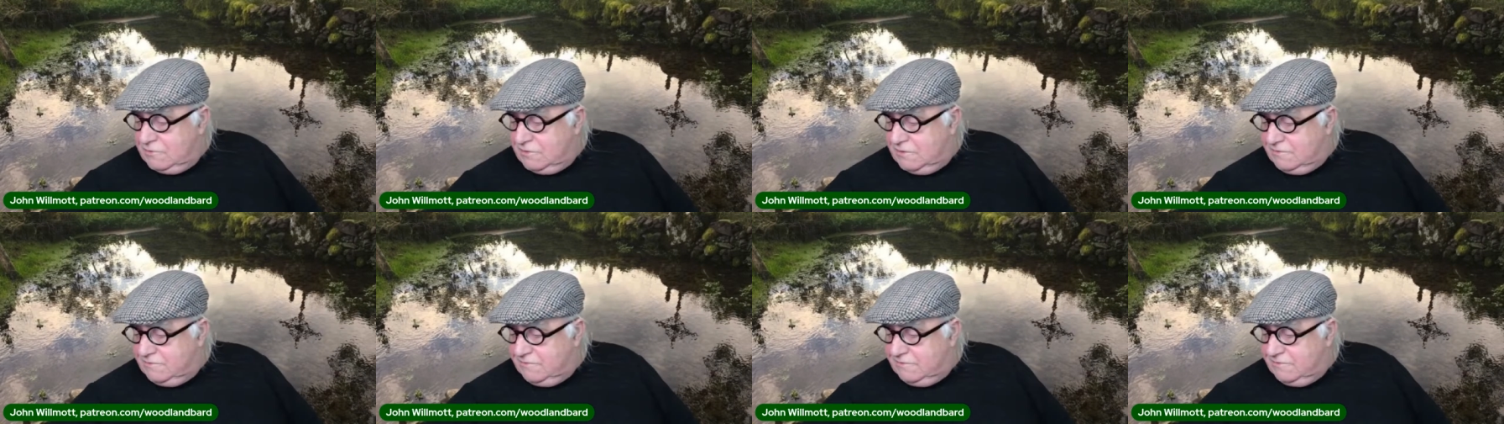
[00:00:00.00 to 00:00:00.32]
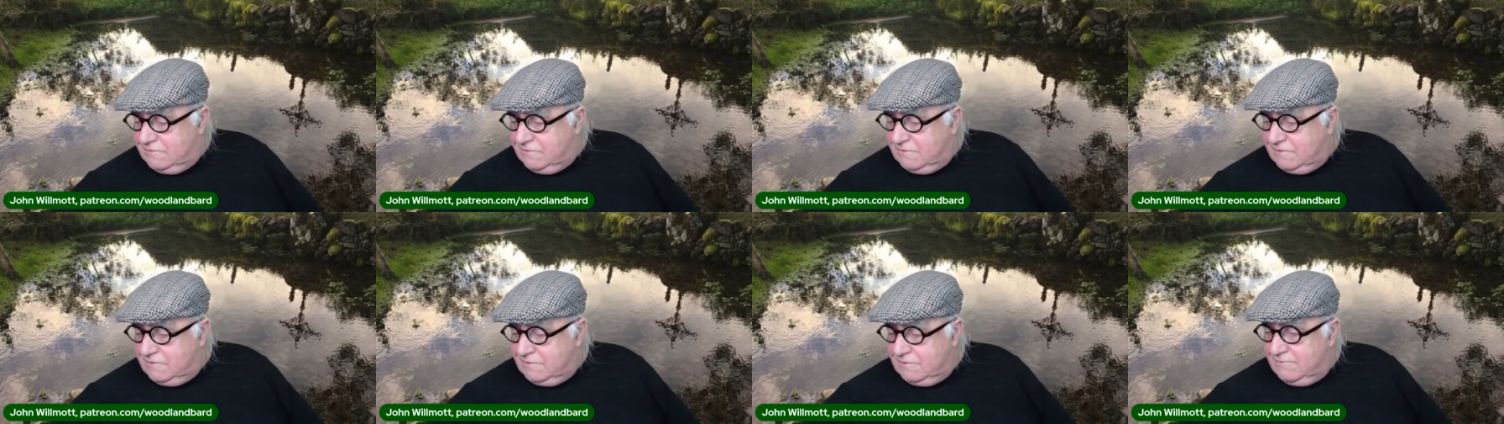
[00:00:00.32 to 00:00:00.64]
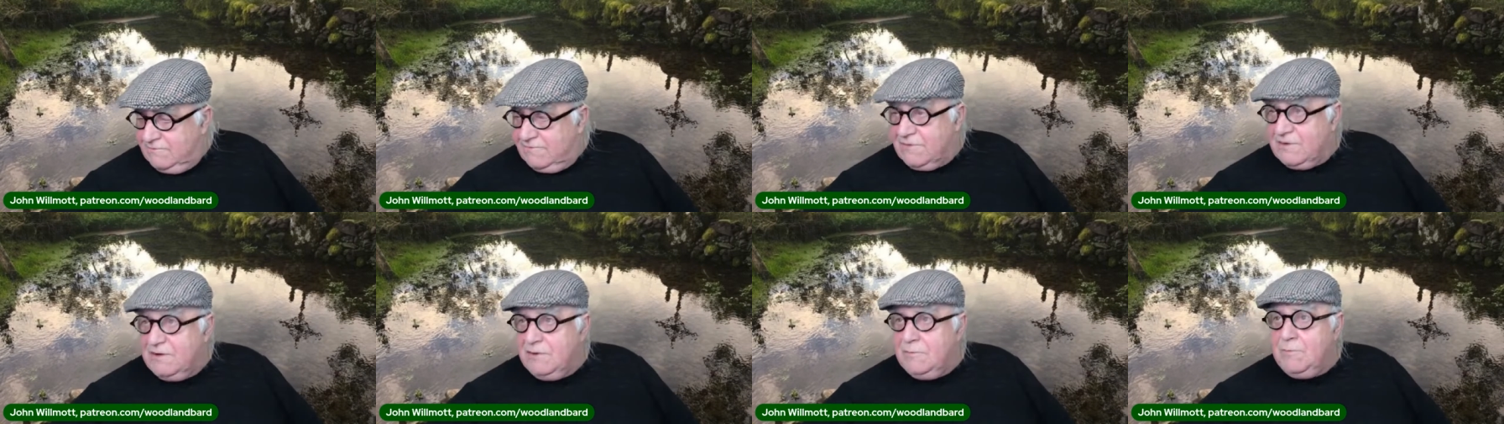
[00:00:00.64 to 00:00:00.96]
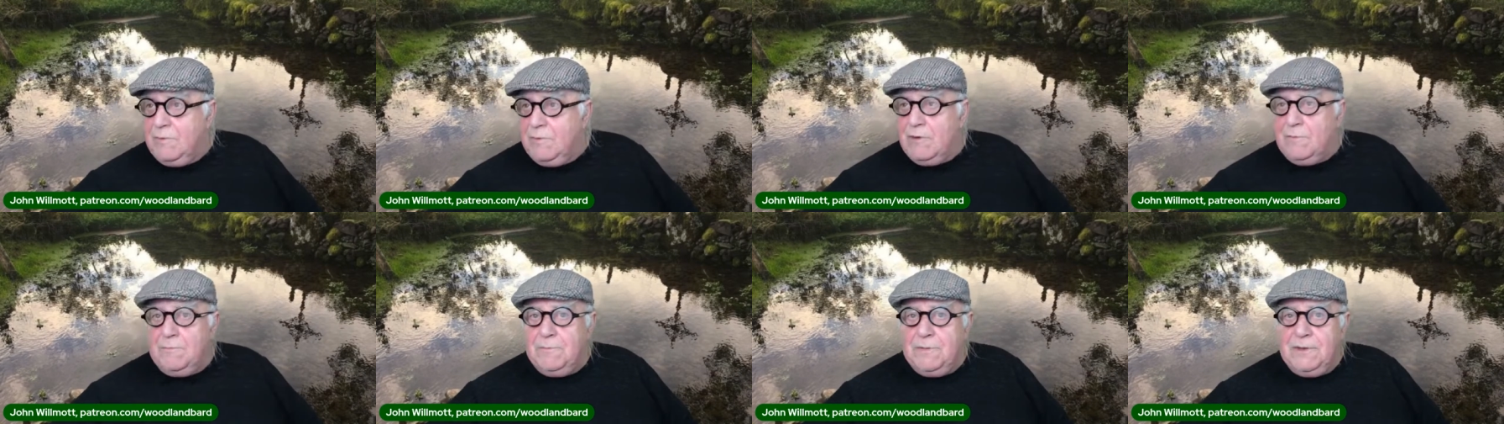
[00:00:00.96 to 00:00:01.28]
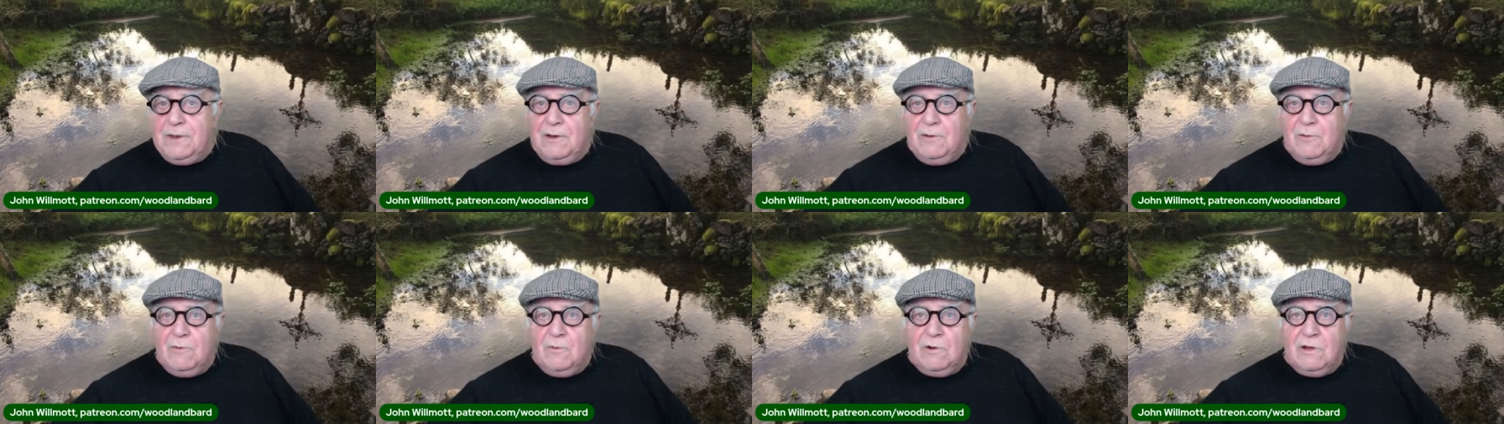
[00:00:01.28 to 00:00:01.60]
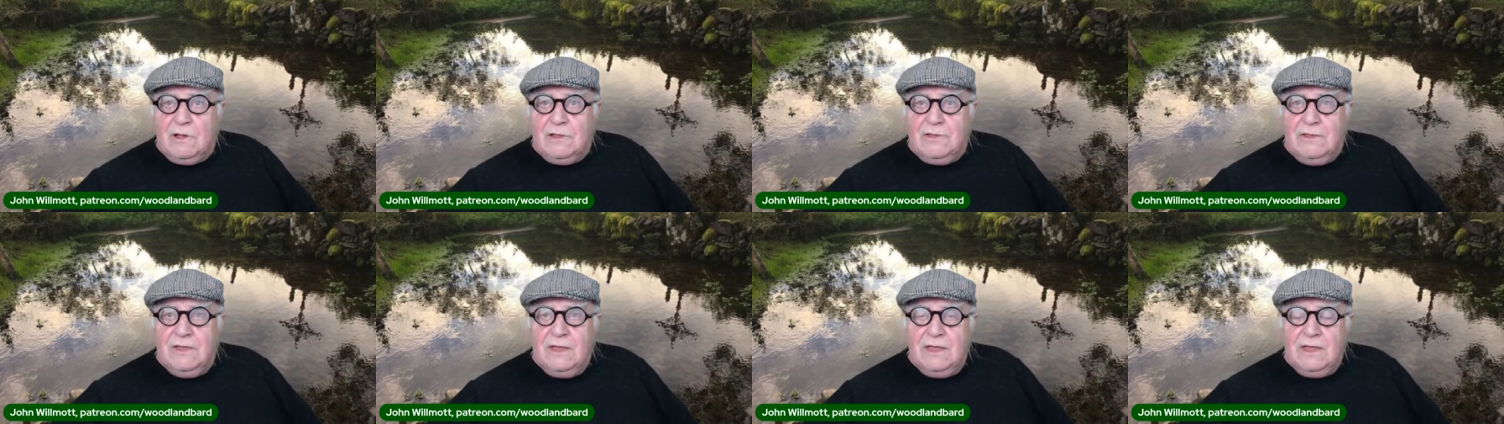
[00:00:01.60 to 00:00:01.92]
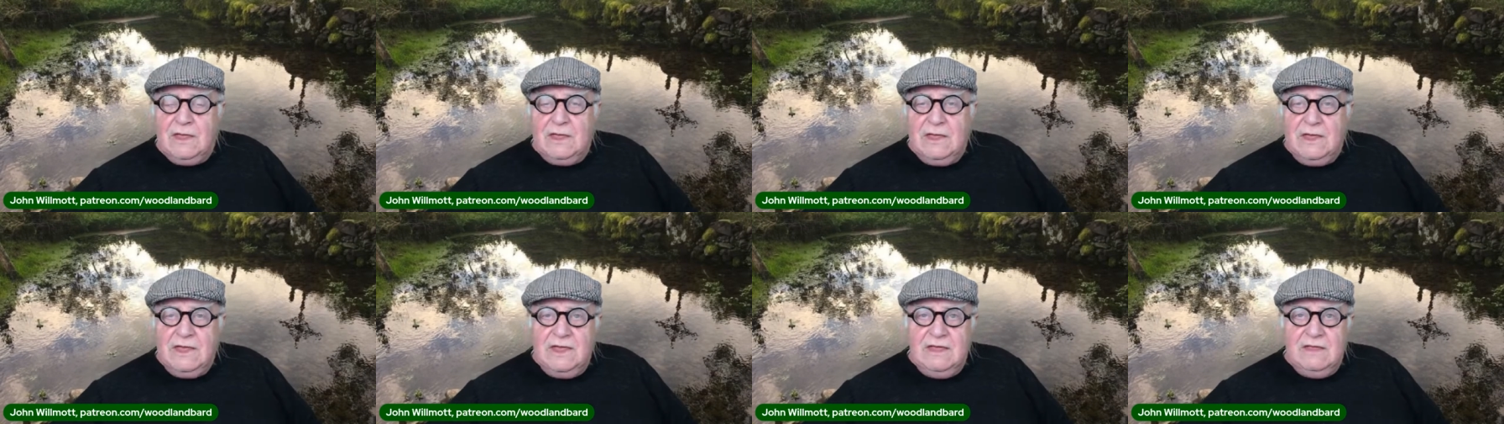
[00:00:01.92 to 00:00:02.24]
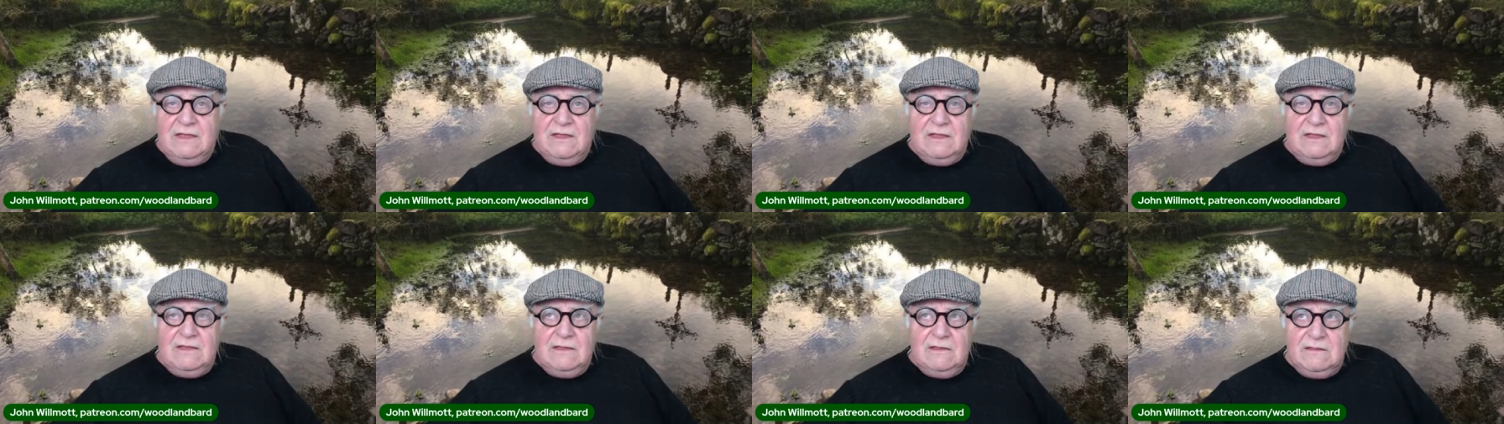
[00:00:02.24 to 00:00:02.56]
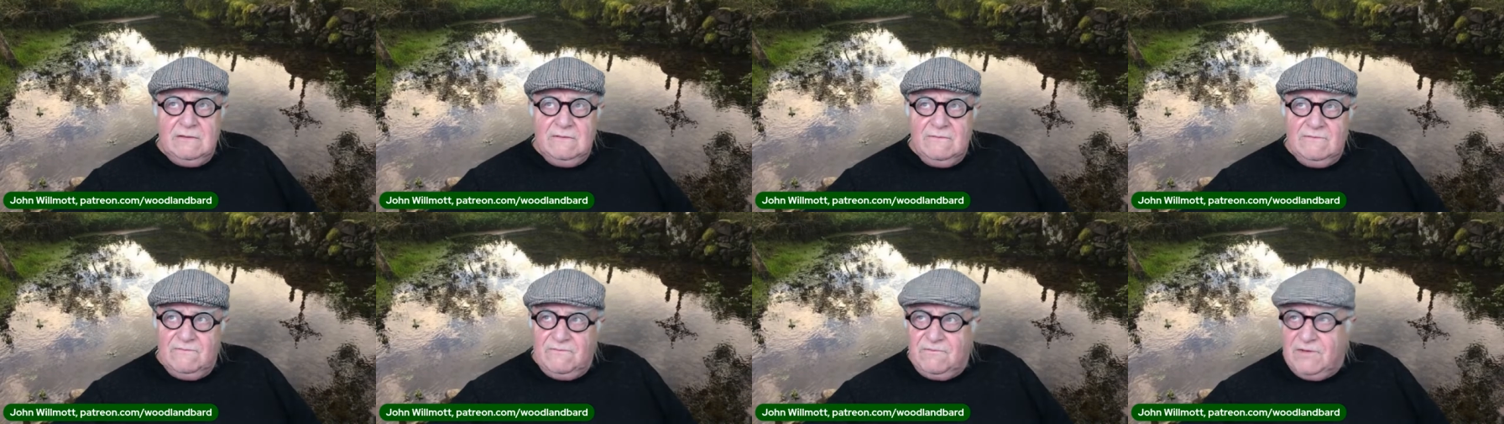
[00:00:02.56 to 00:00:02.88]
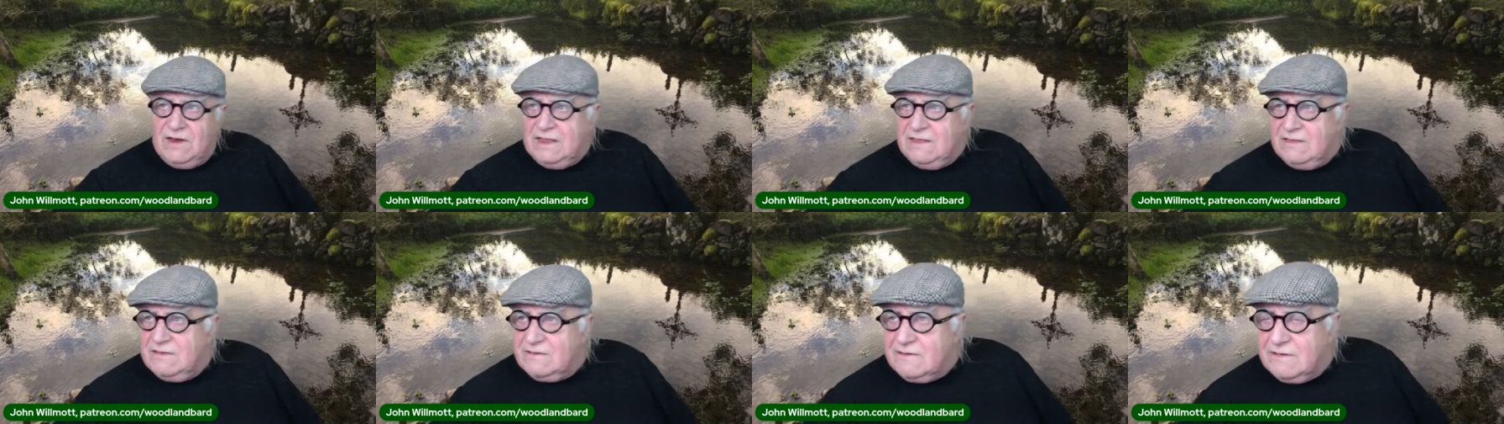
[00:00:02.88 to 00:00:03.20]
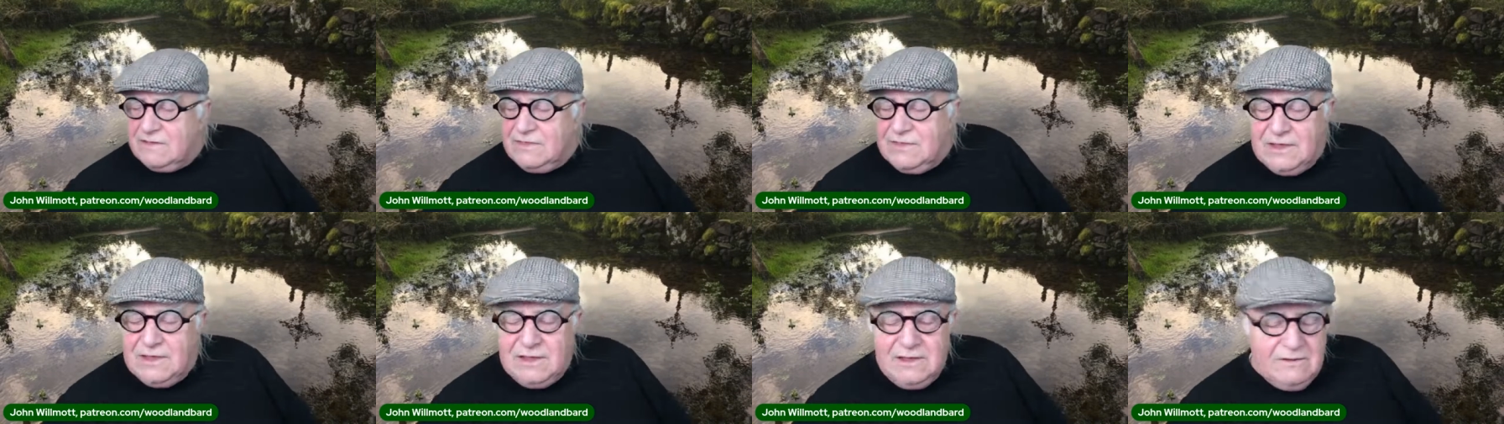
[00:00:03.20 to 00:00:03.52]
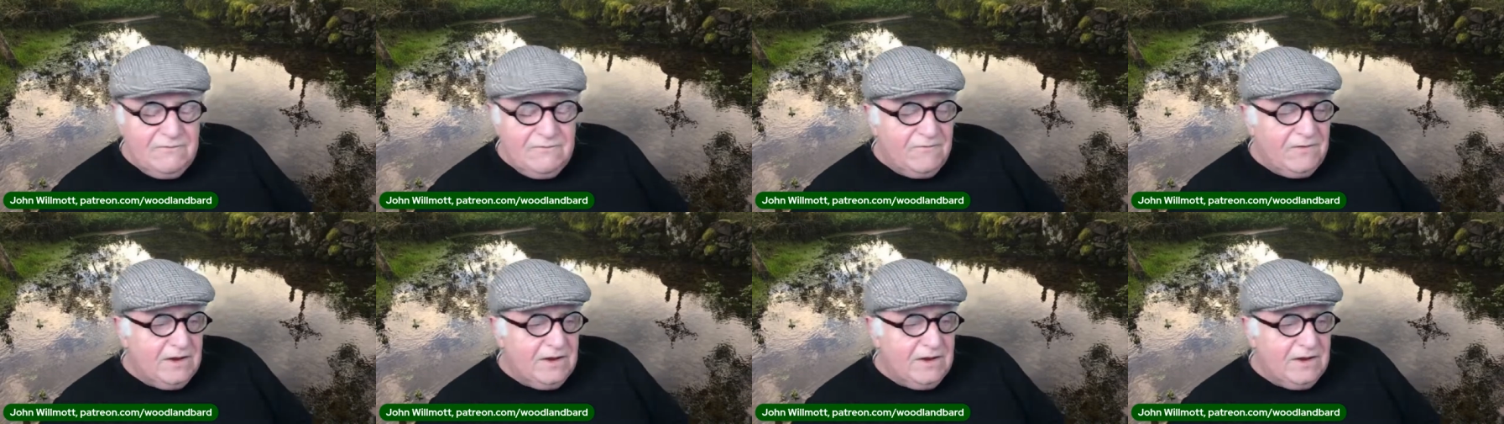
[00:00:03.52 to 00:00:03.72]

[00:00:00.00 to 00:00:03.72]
and this is a very popular one in Flint, I think.